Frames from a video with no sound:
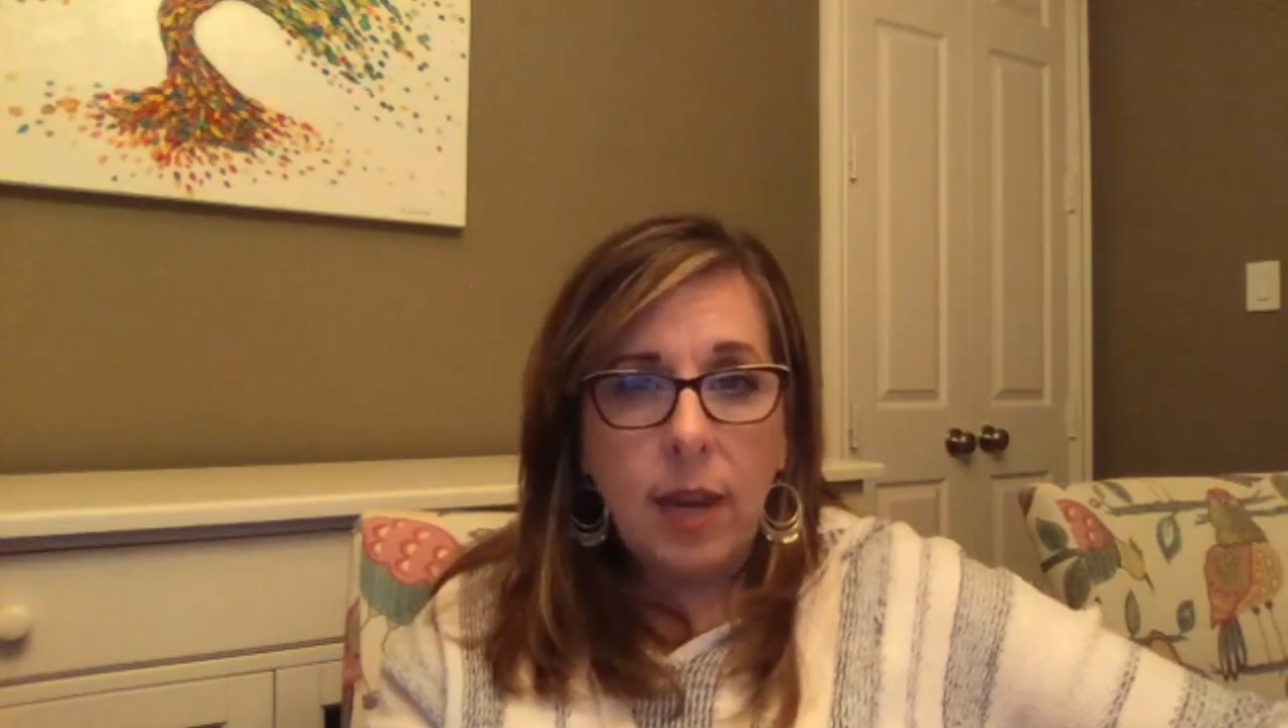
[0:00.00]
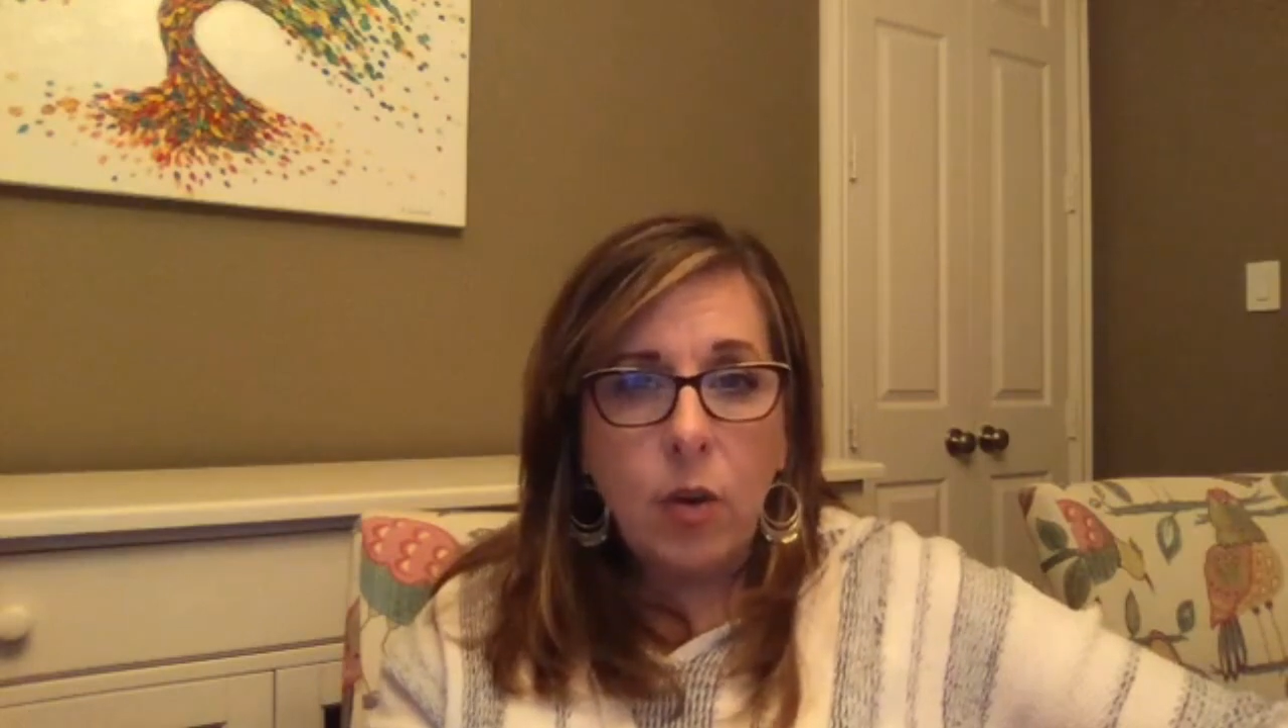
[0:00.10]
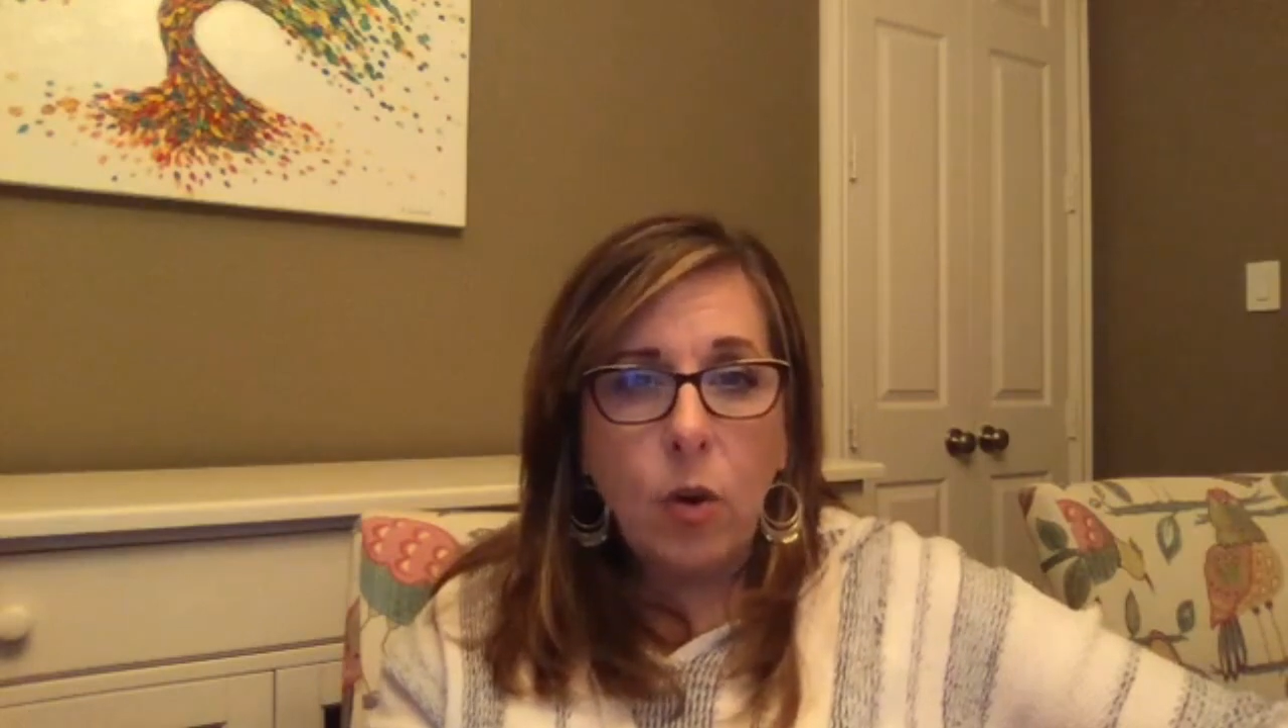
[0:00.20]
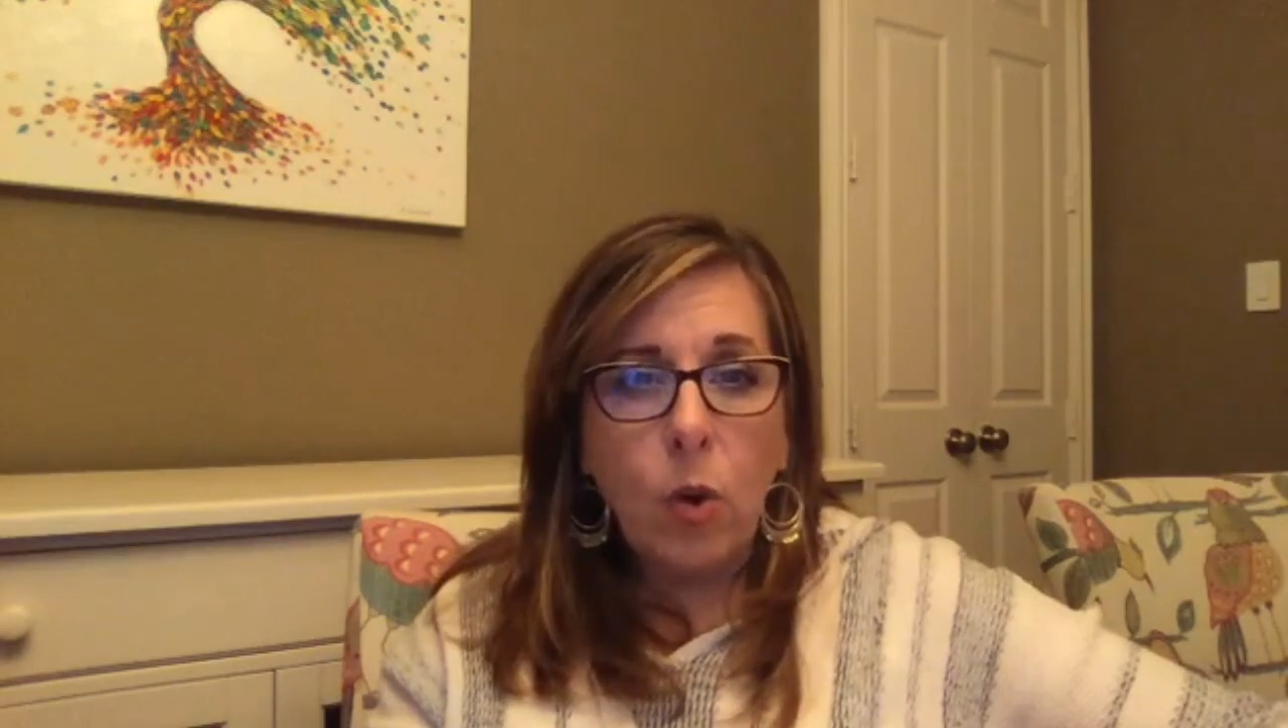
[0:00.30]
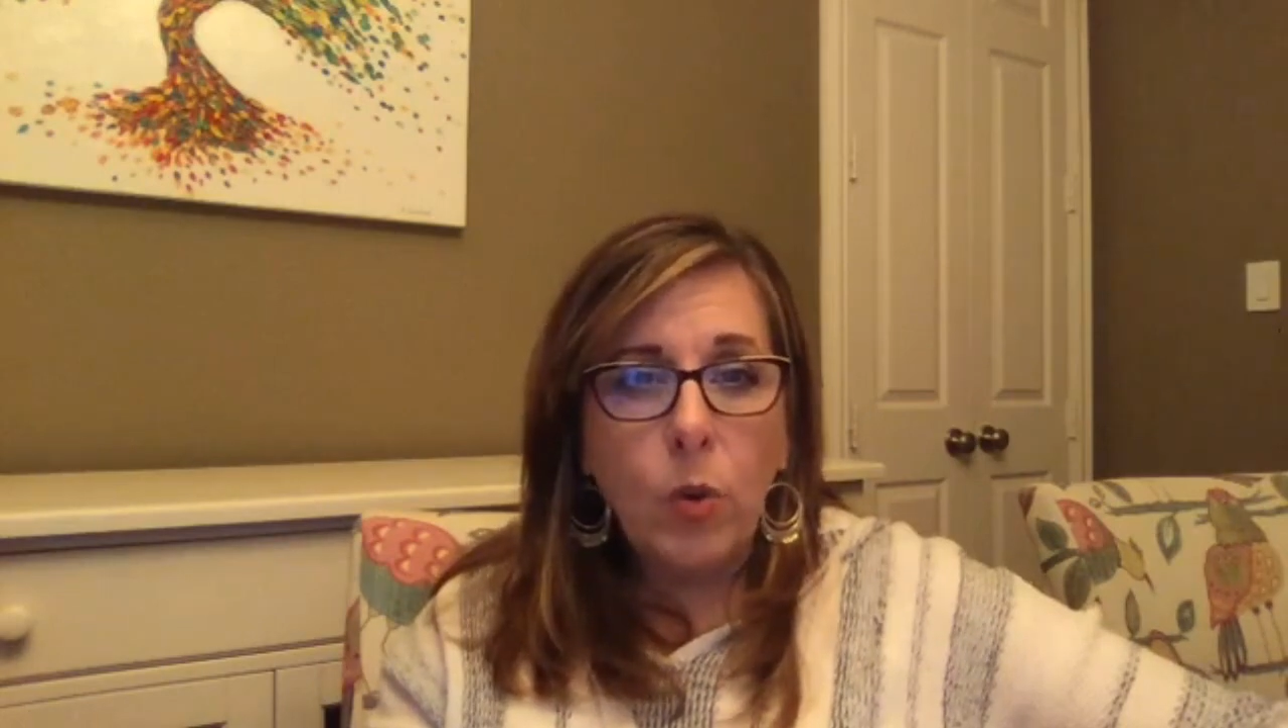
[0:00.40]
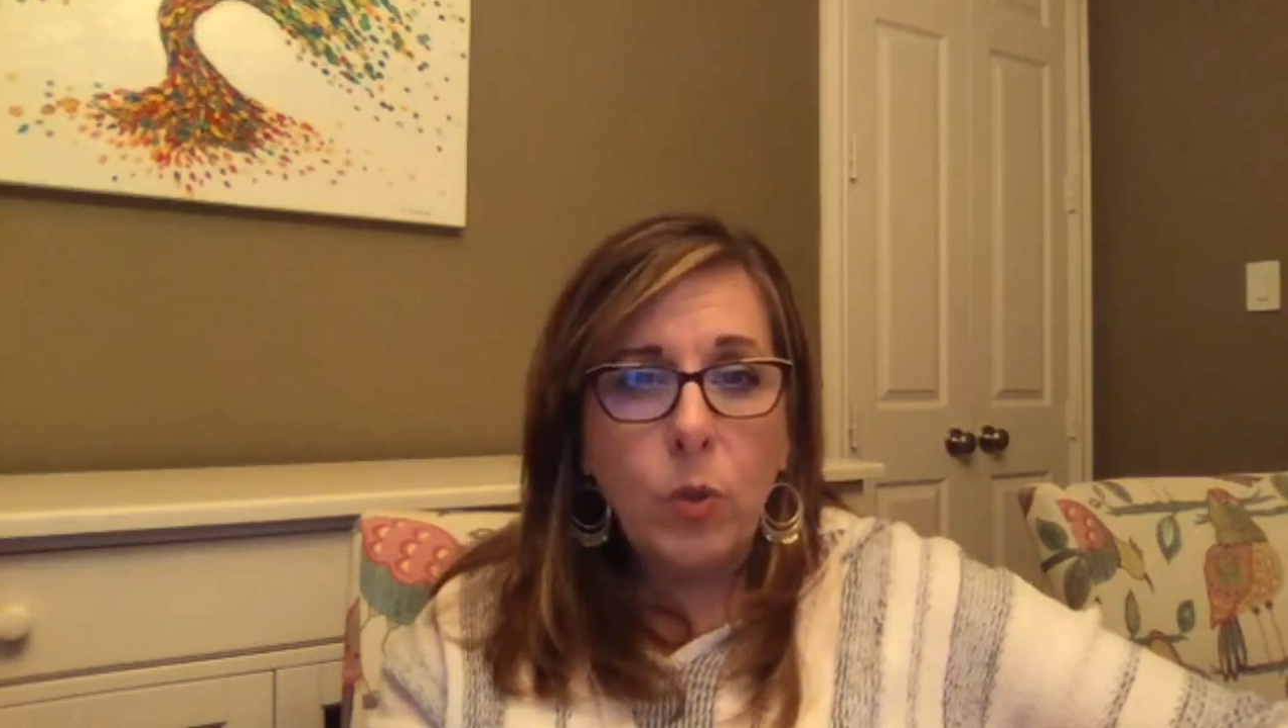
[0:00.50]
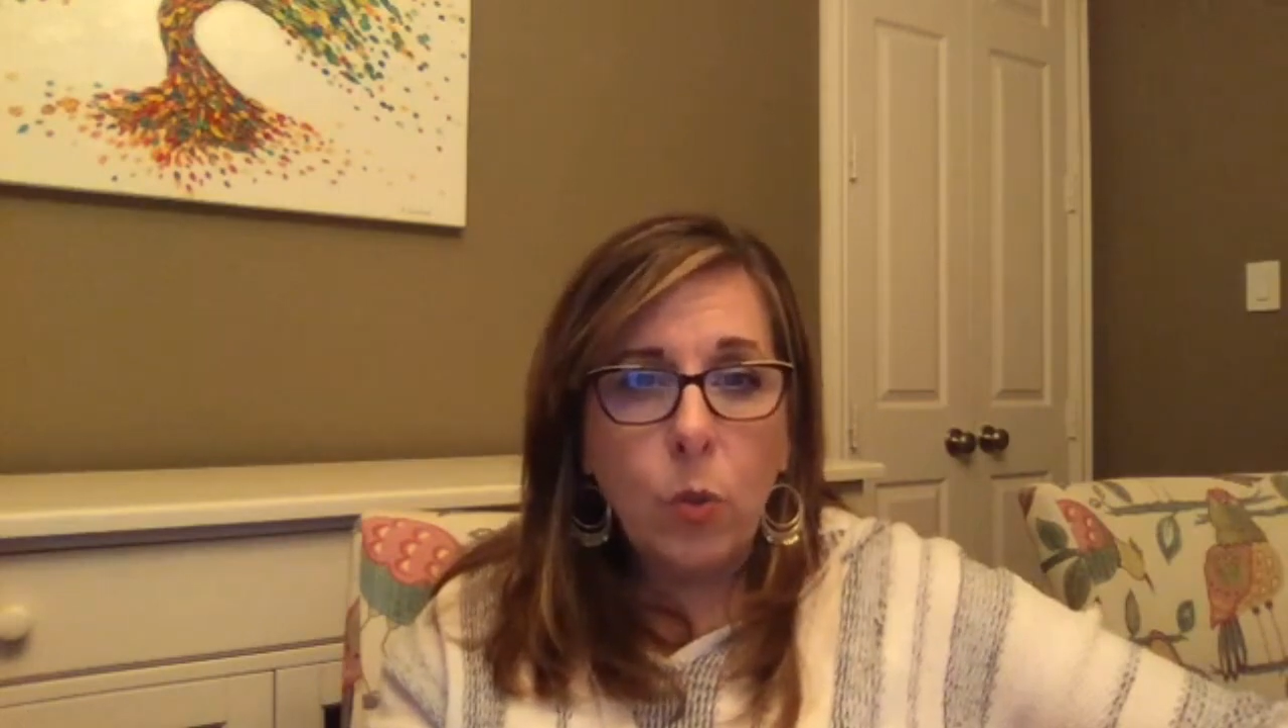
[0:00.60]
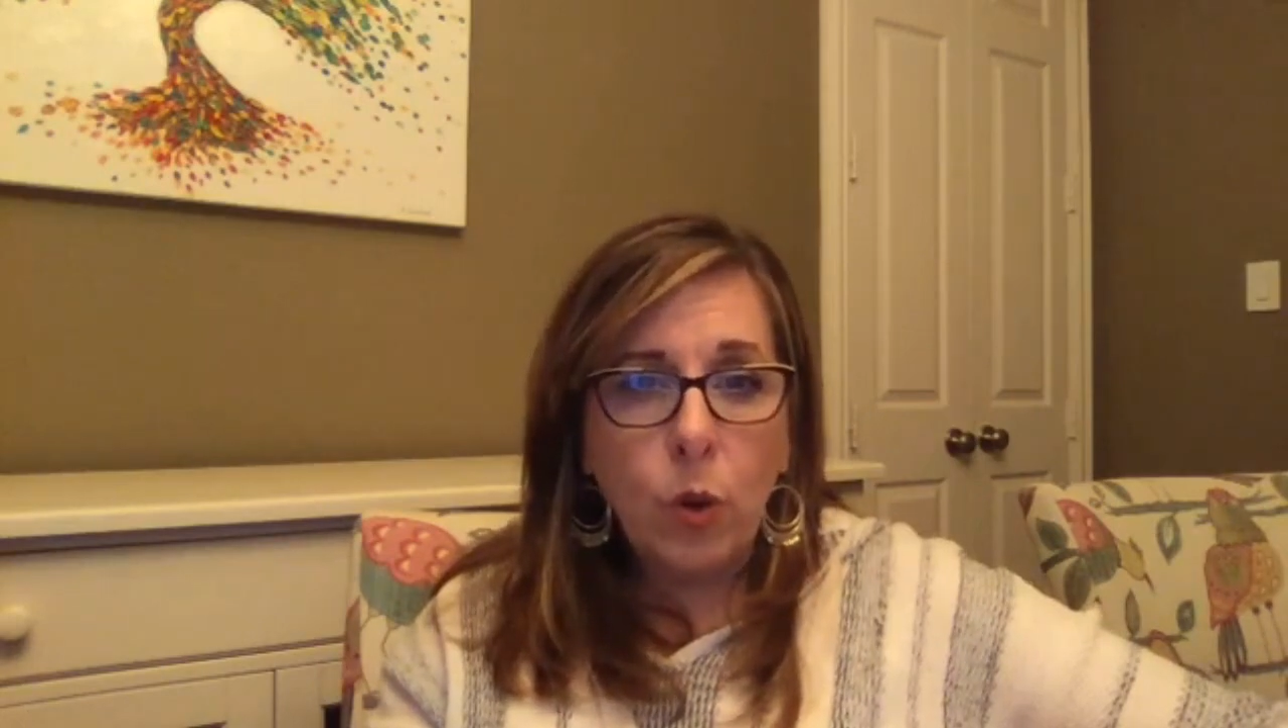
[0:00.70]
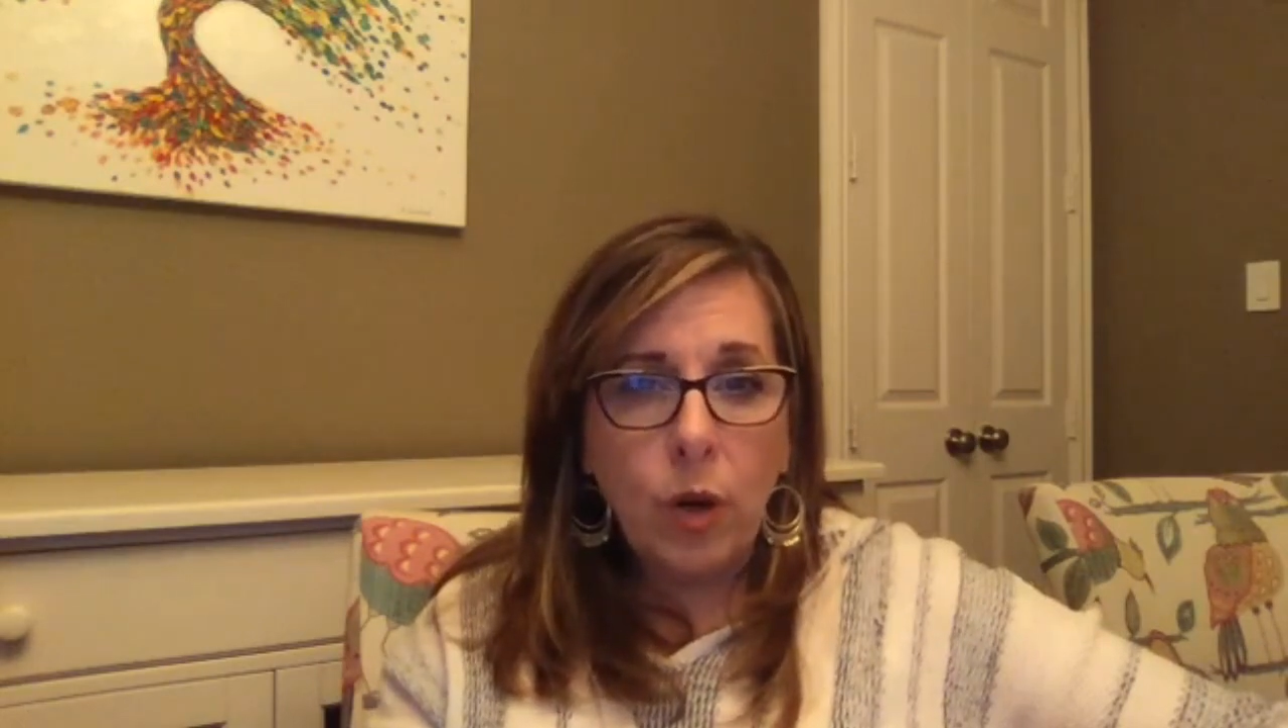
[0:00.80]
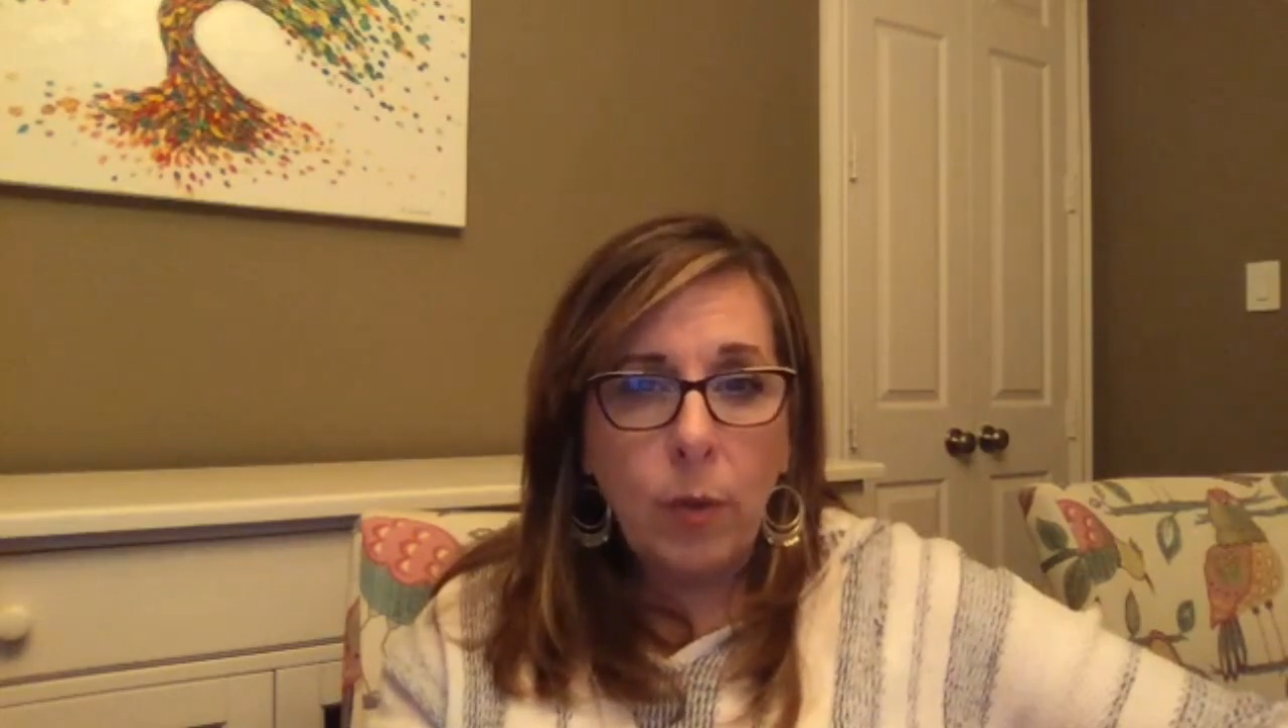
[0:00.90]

and you're always worrying